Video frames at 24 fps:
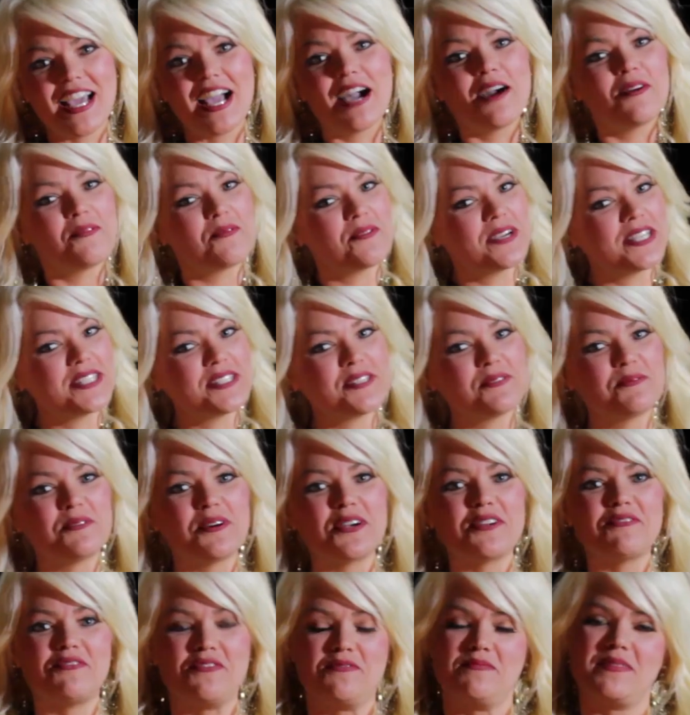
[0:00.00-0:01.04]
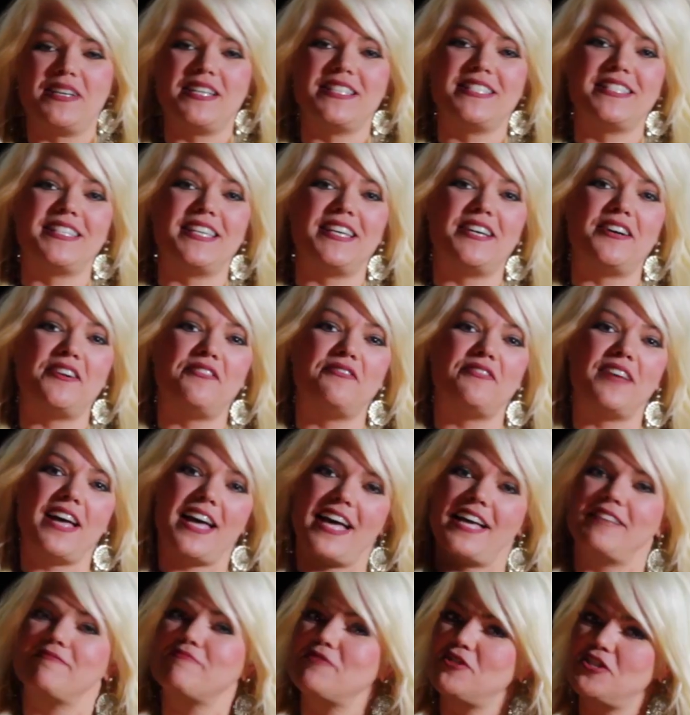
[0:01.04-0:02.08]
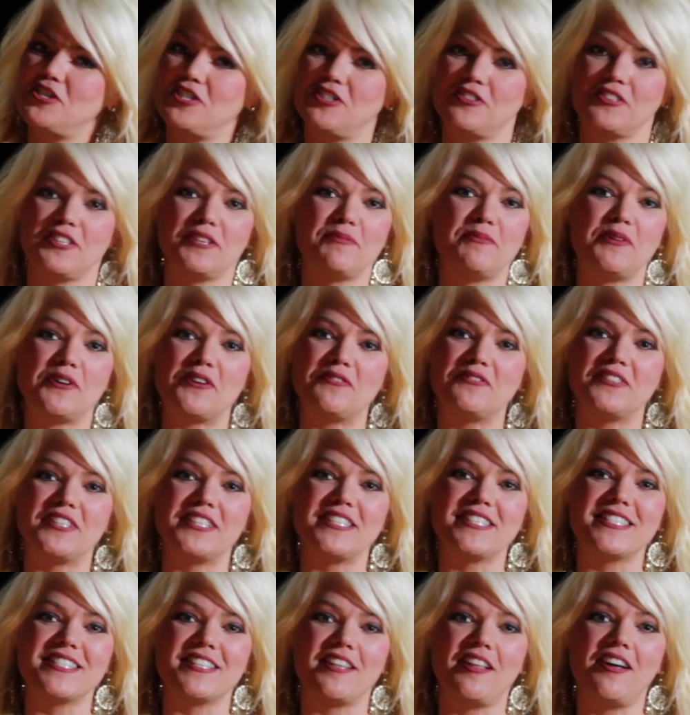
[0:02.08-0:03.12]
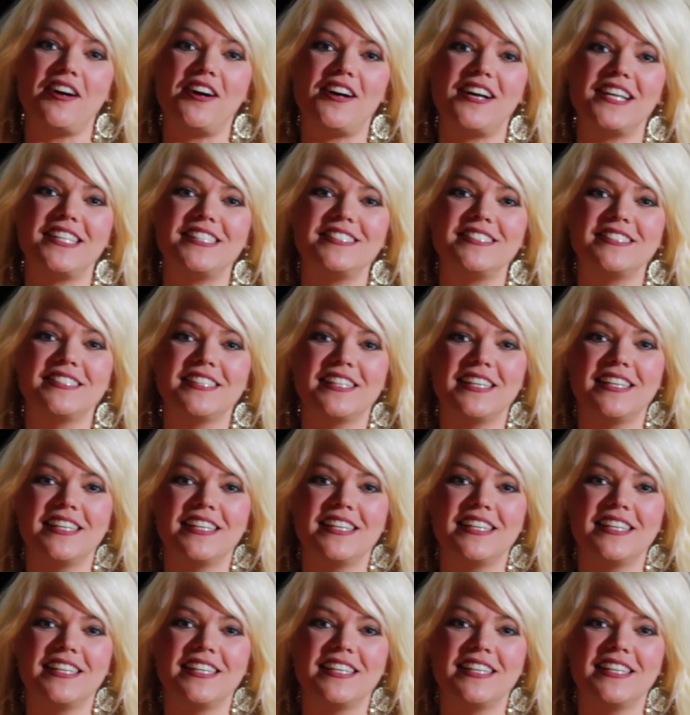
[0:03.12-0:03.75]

I went to work for myself at Shirley Marvelous Salon